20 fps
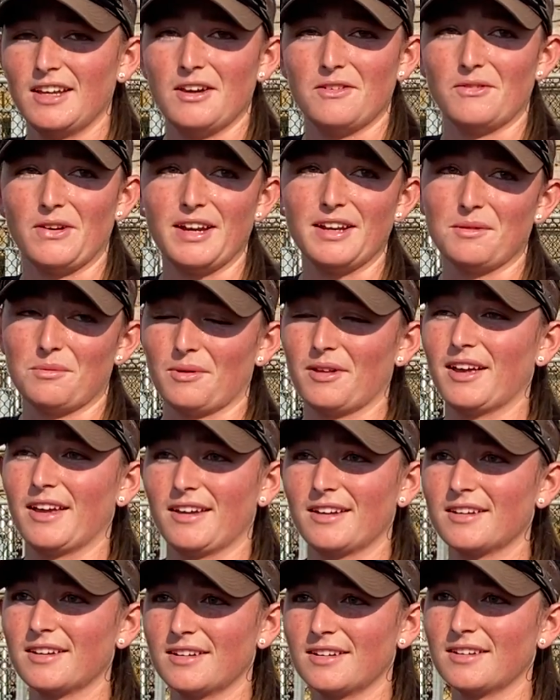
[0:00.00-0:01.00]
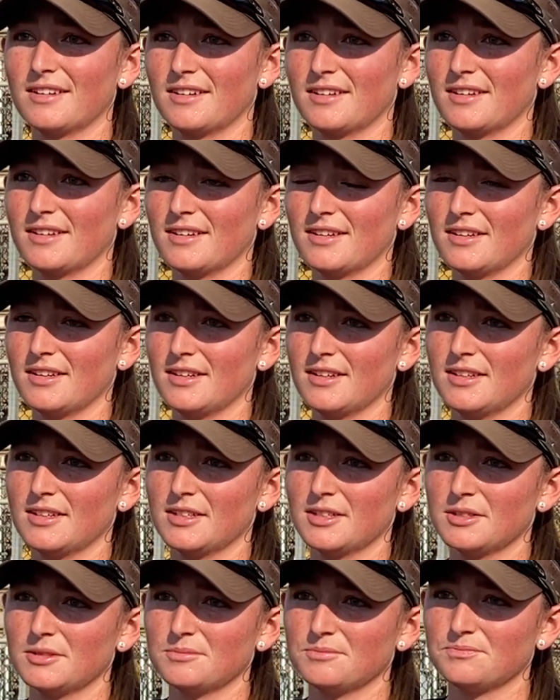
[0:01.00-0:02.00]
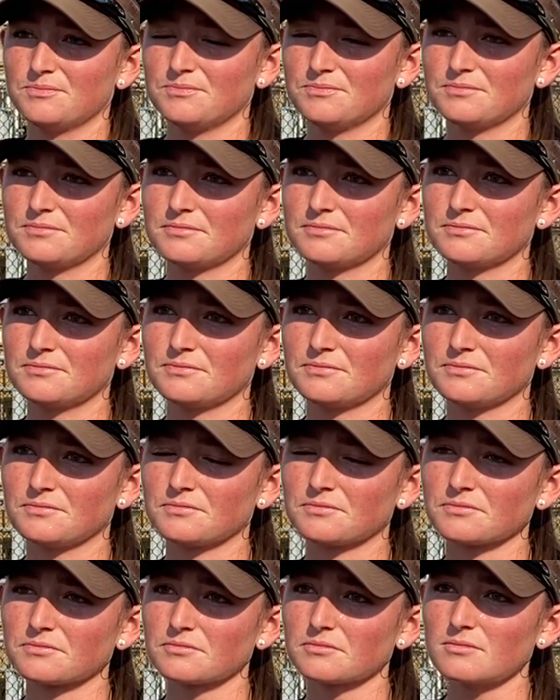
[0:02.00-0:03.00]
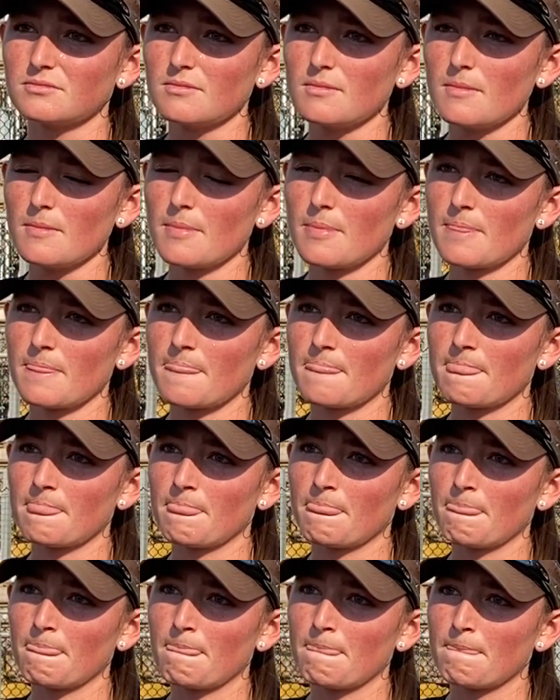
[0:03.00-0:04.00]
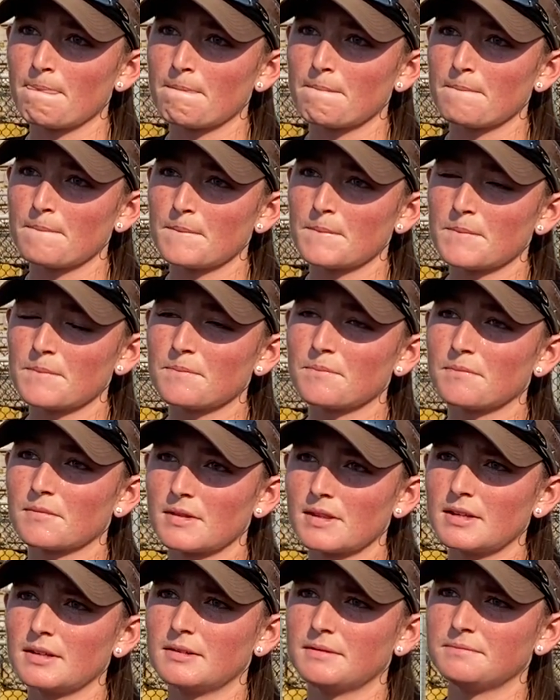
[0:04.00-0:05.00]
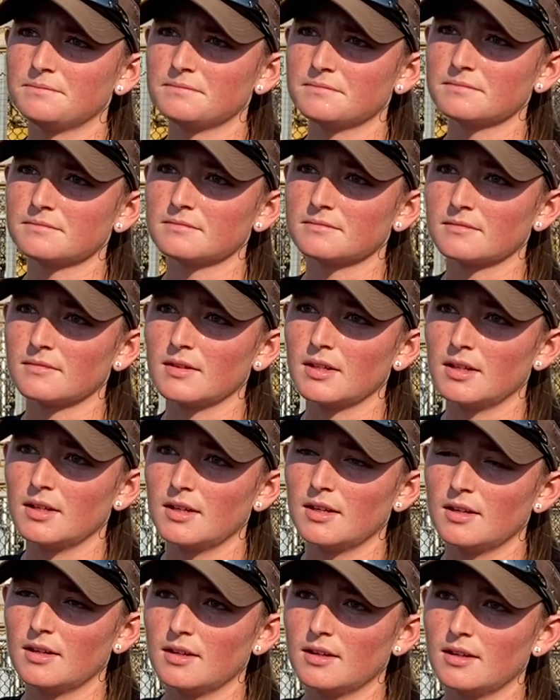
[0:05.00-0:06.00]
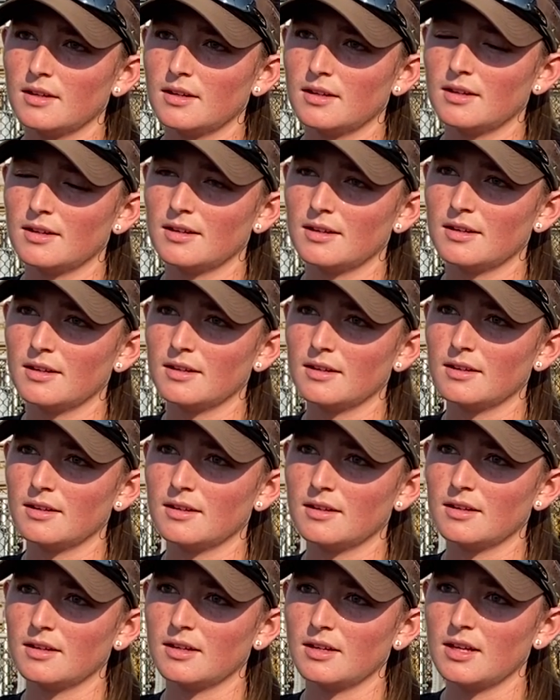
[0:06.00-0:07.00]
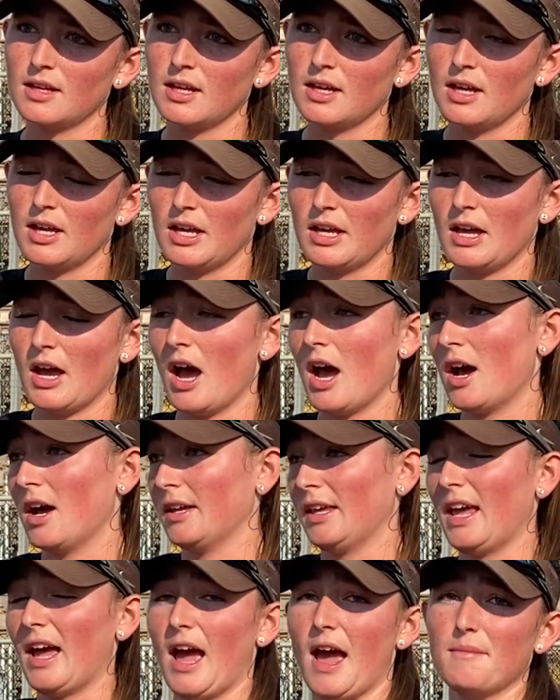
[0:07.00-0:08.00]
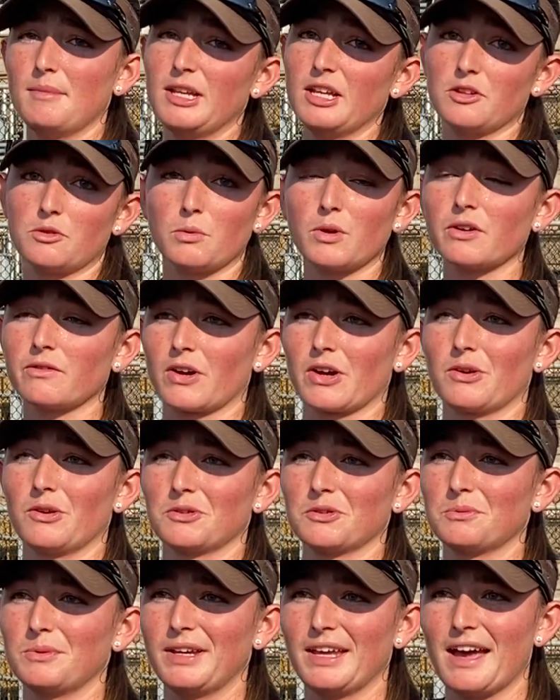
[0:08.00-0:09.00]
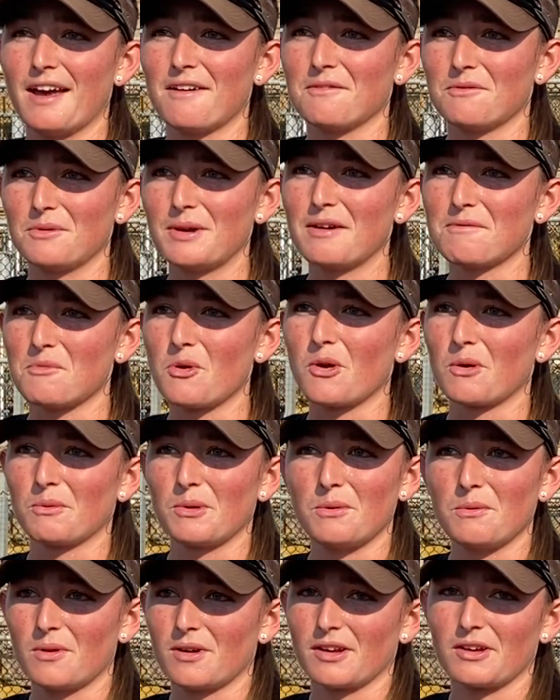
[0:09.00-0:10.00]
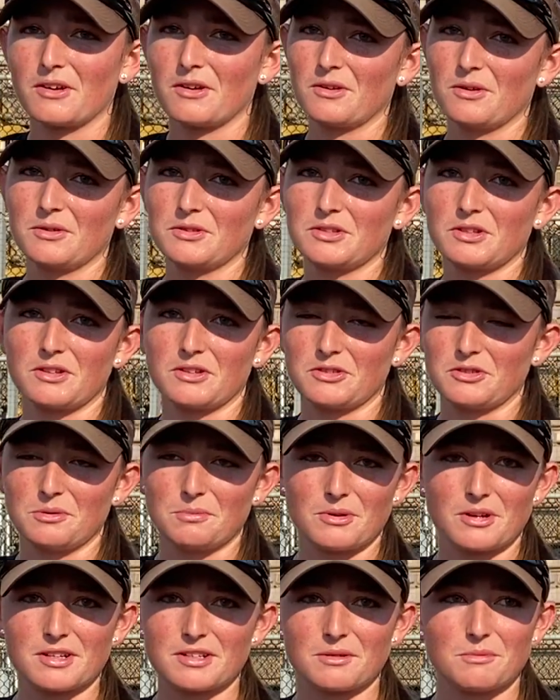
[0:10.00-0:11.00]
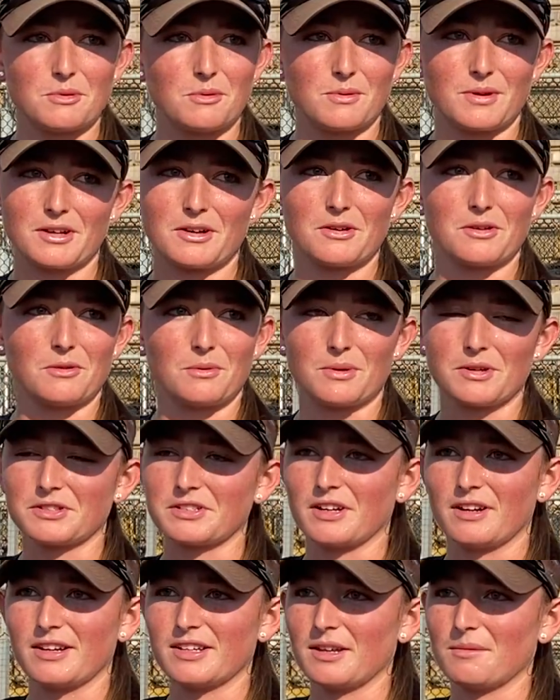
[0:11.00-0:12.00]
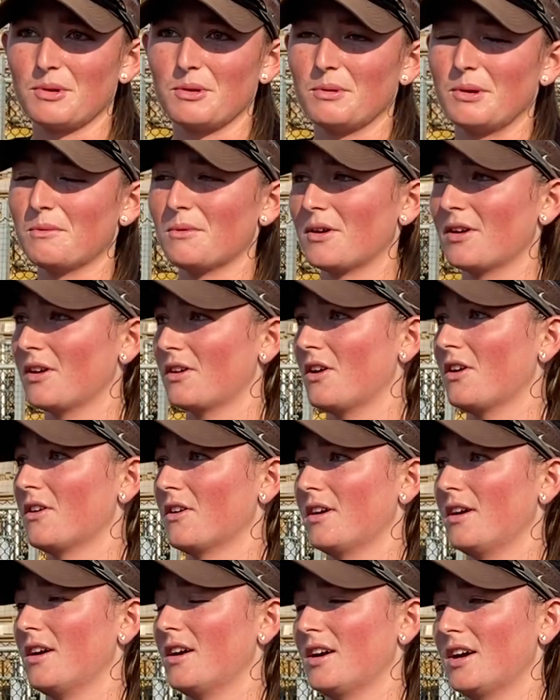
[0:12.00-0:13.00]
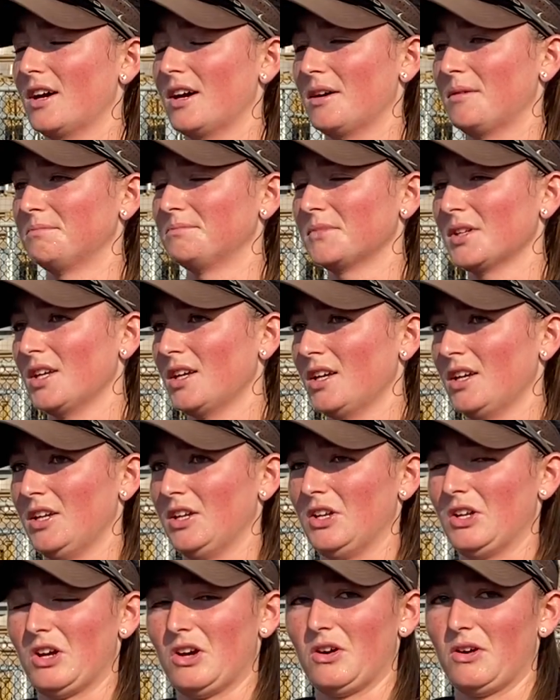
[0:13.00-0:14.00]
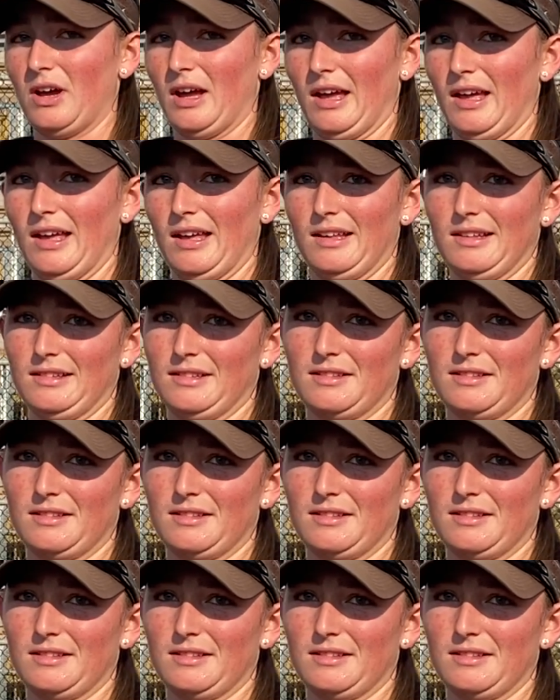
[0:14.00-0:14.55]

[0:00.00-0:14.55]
ready to play. How do you maintain that competitive edge, knowing that yes, you achieved one of your goals with hosting the regionals, but you, the work is not yet finished? Uh, yeah, I mean it's one of our goals. We have we have more. We want to go to the supers and we want to go to the World Series. I mean we want it all. Um, you know, I,